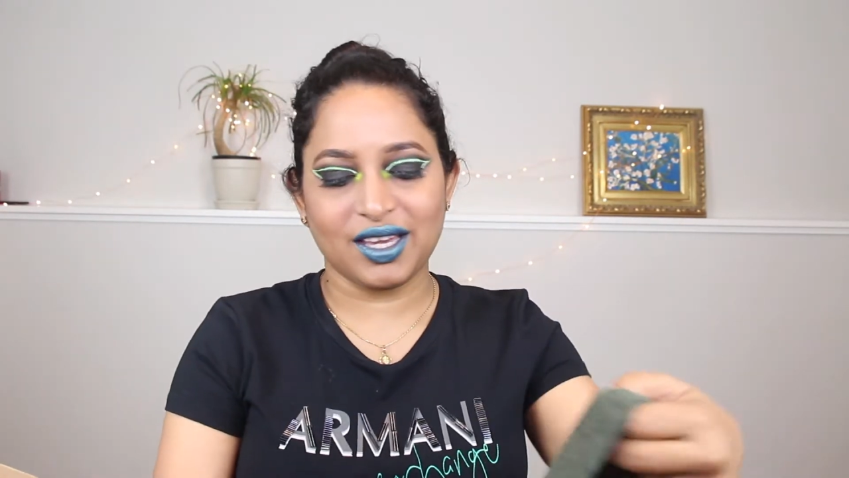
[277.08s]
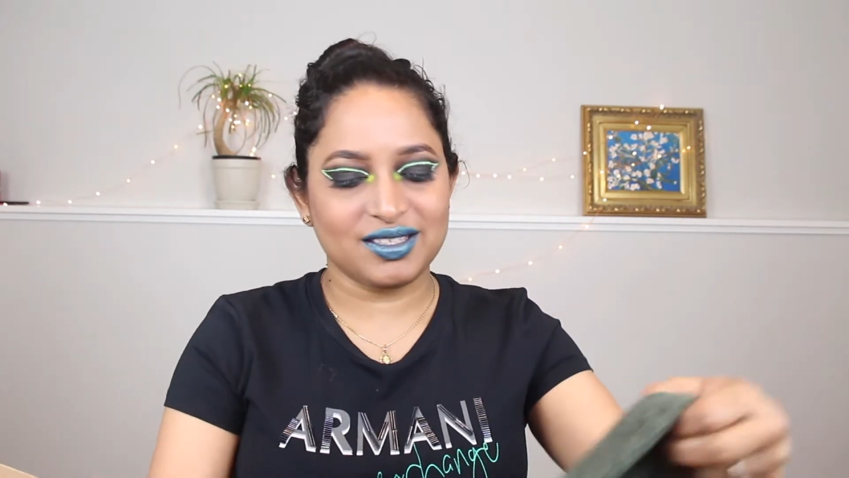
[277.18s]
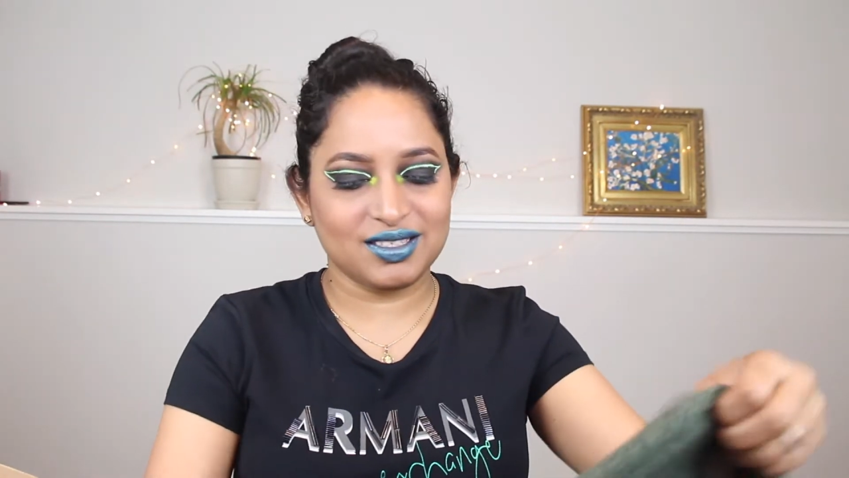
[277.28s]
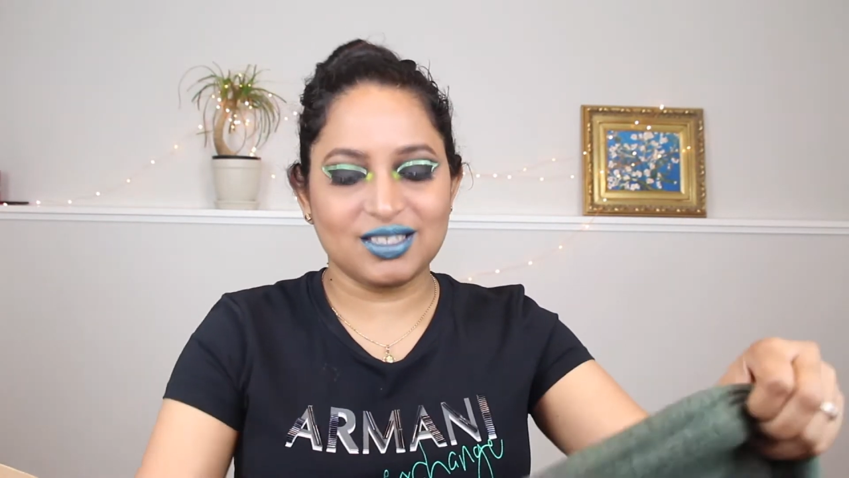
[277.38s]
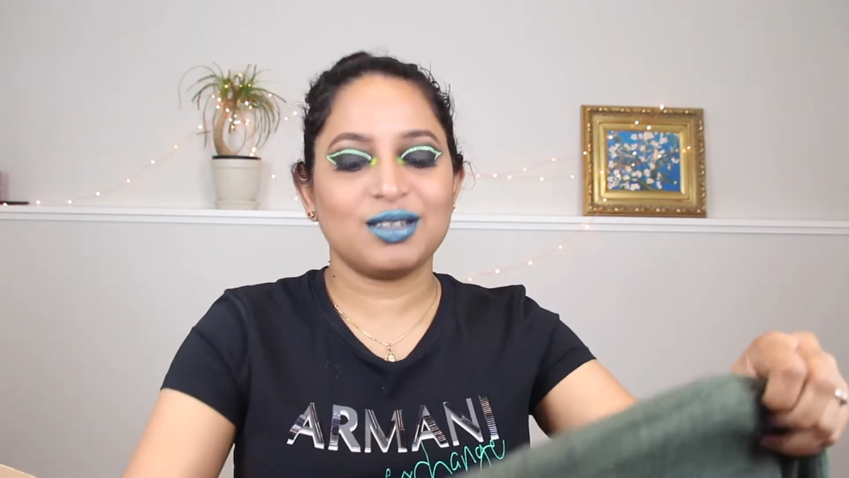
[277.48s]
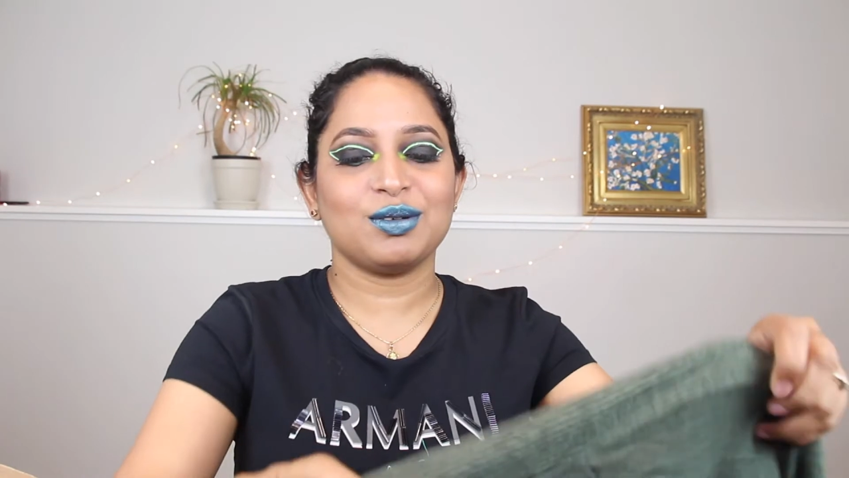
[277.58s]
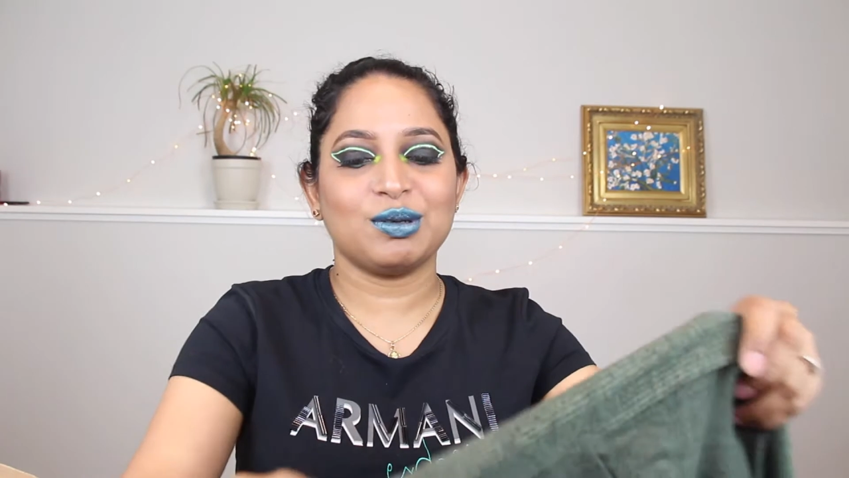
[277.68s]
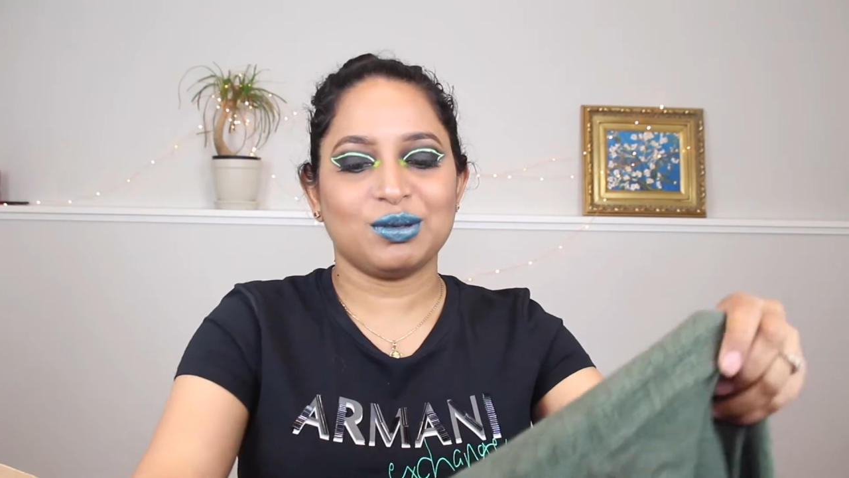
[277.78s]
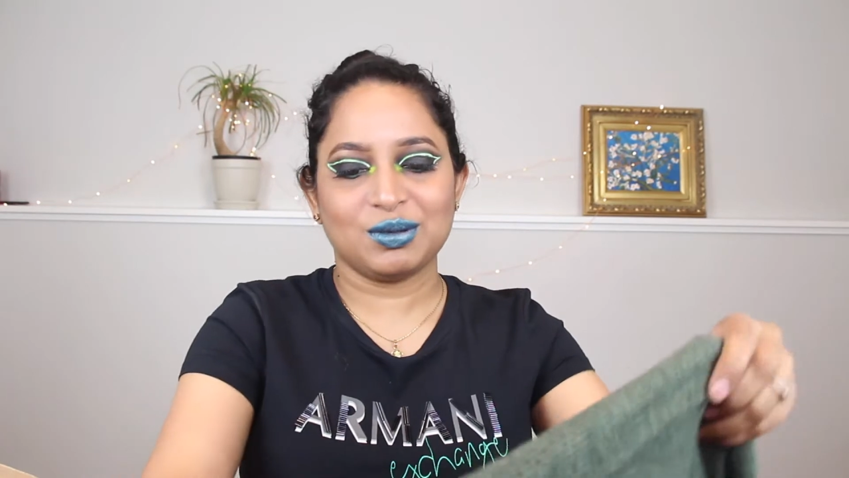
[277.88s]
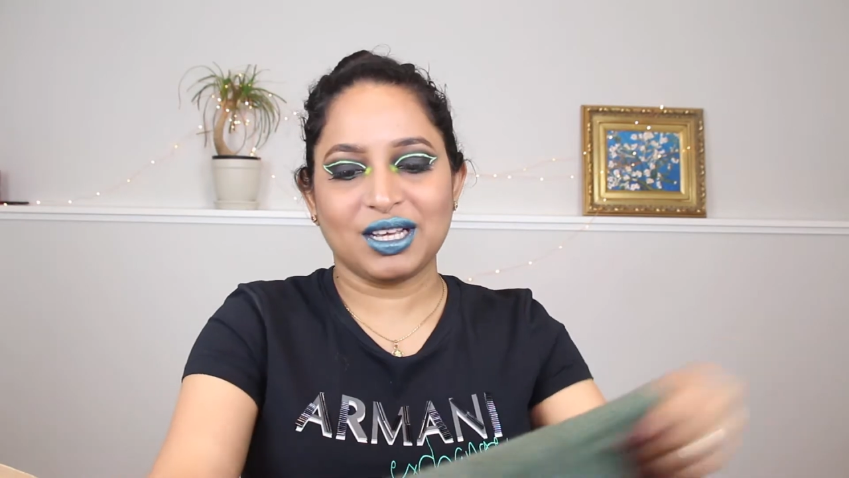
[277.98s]
I still
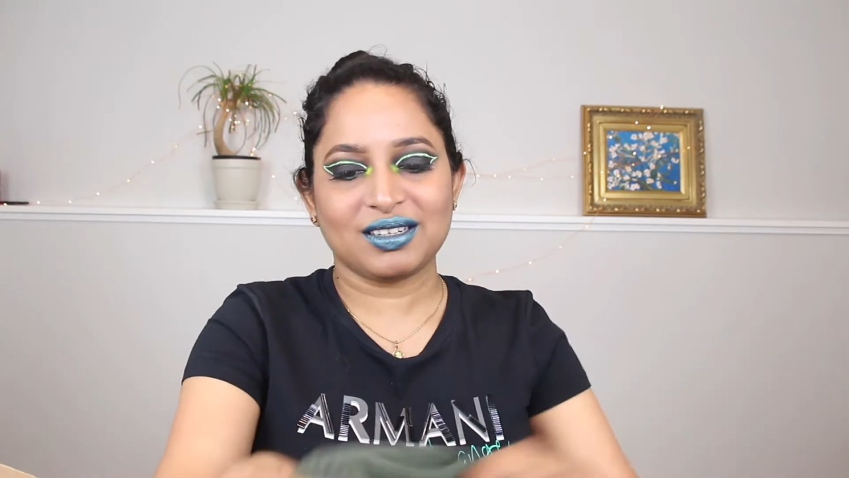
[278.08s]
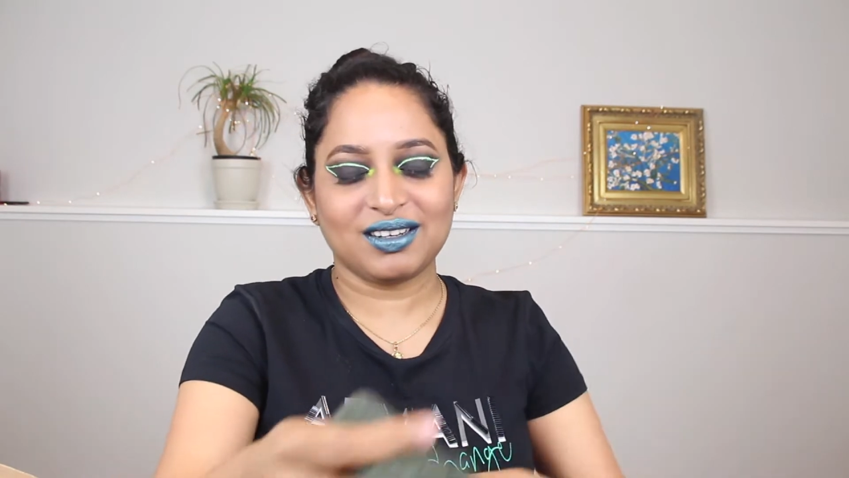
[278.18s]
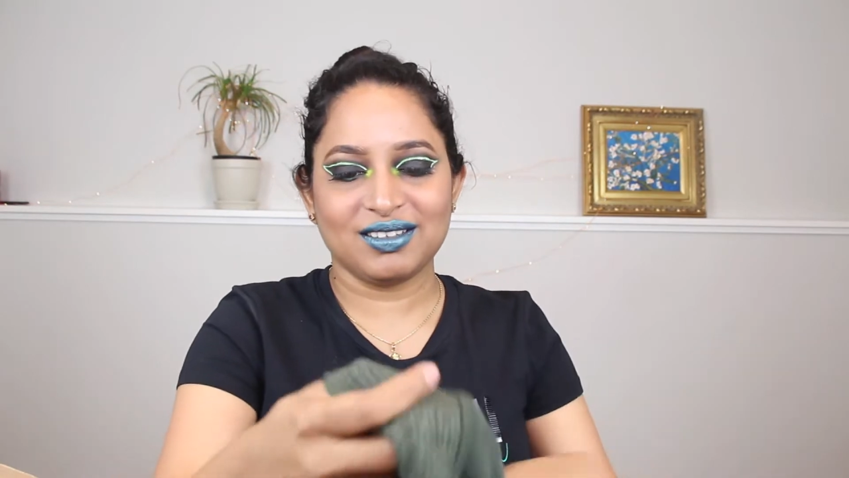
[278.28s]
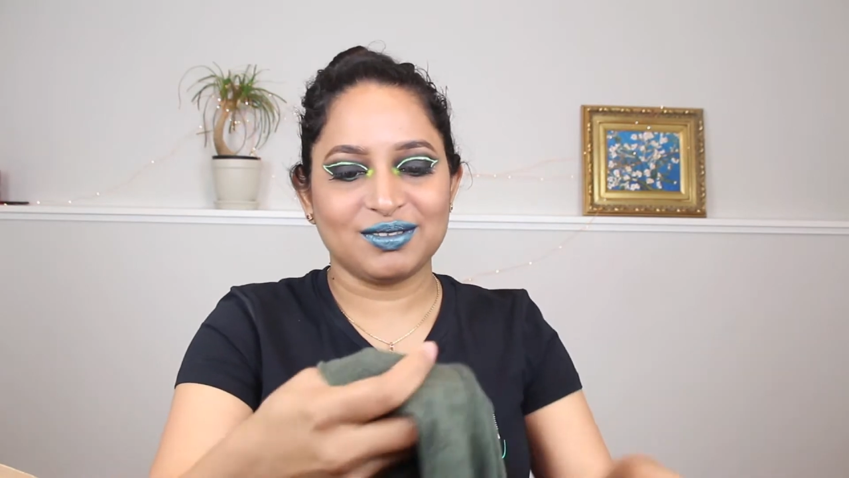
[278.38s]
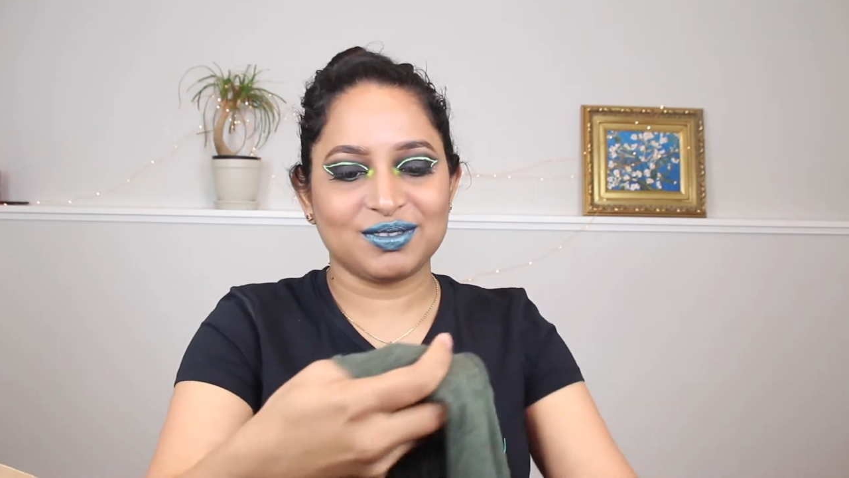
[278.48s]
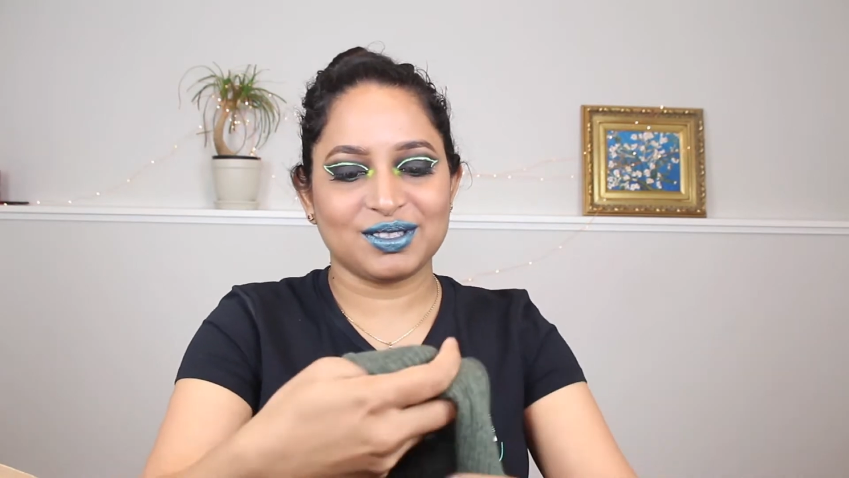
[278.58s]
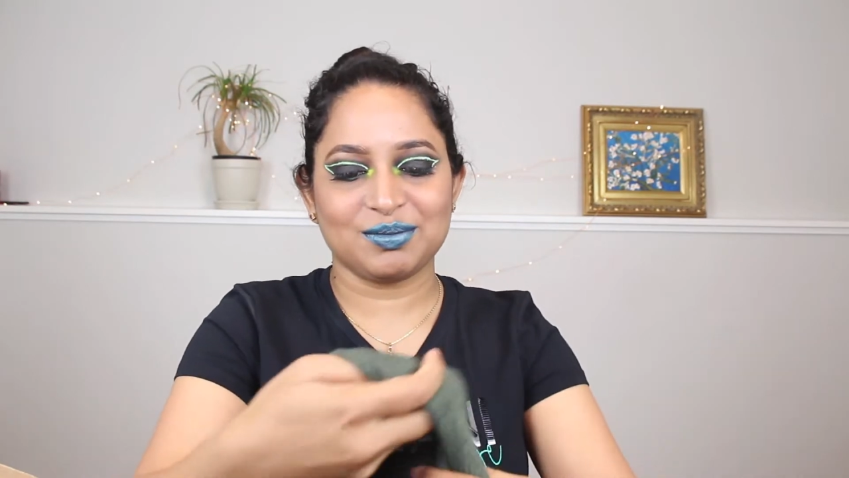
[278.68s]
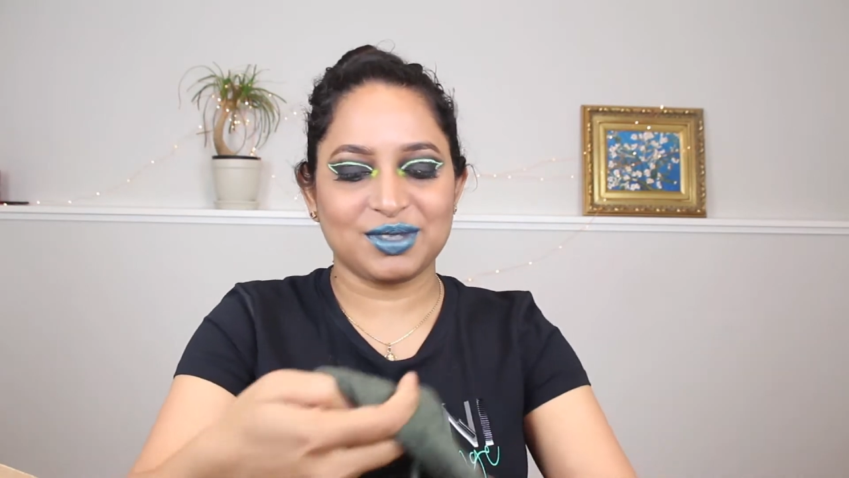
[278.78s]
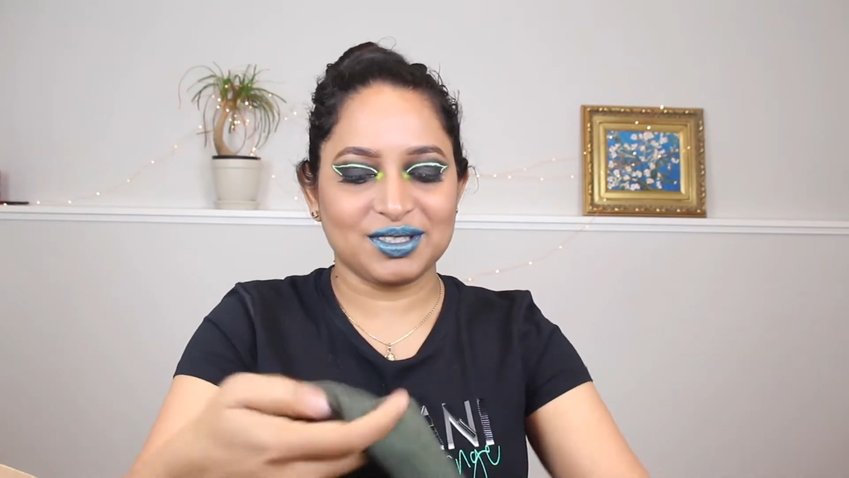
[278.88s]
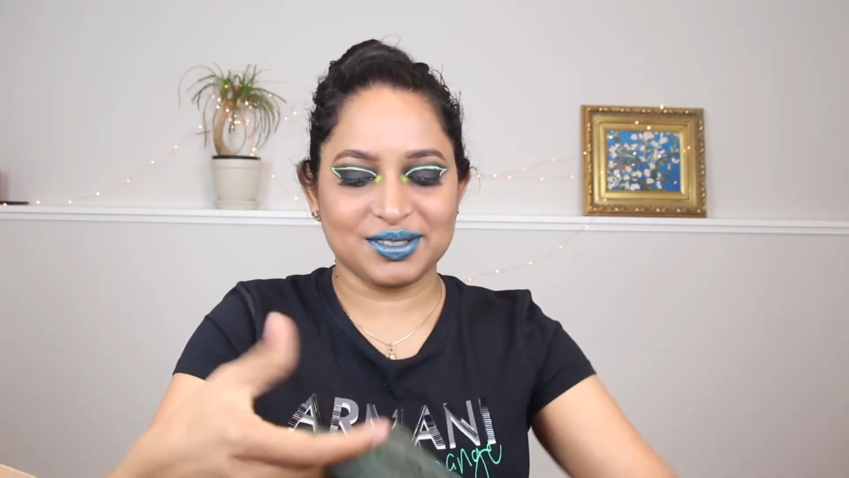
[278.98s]
go to that color for
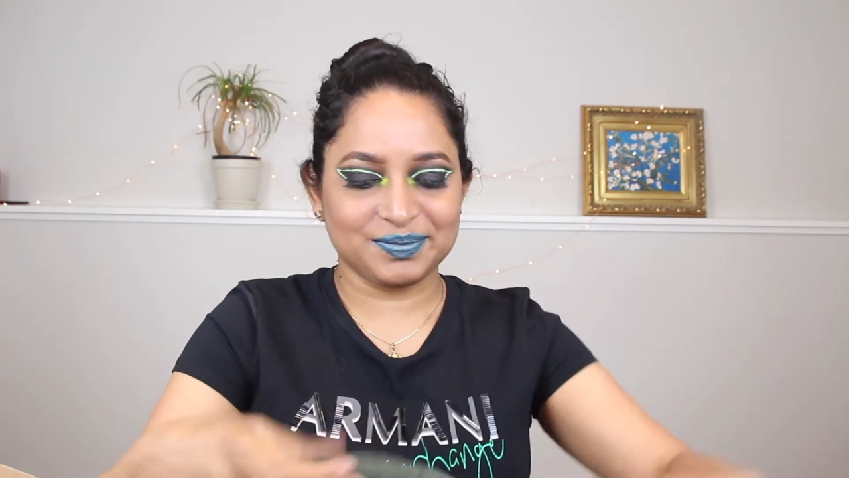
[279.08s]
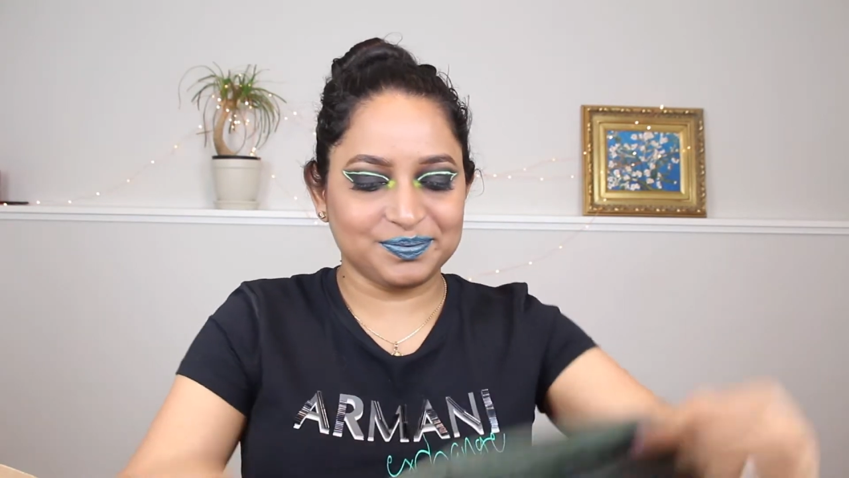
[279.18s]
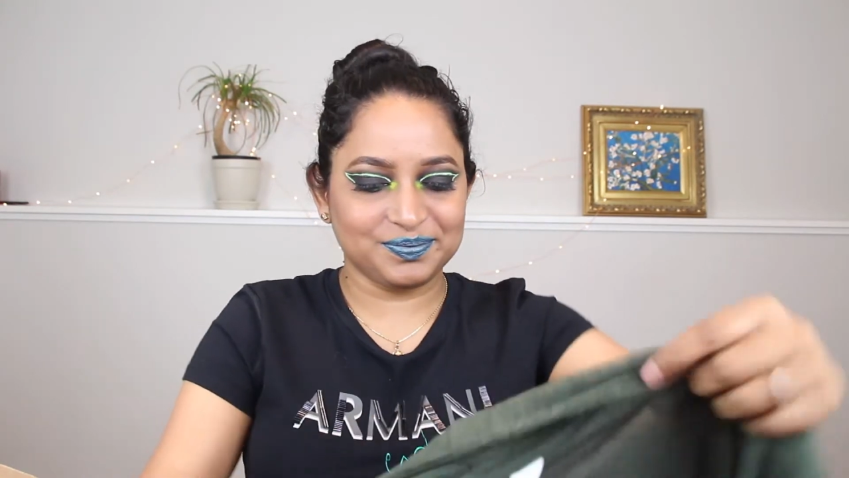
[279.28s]
some reason.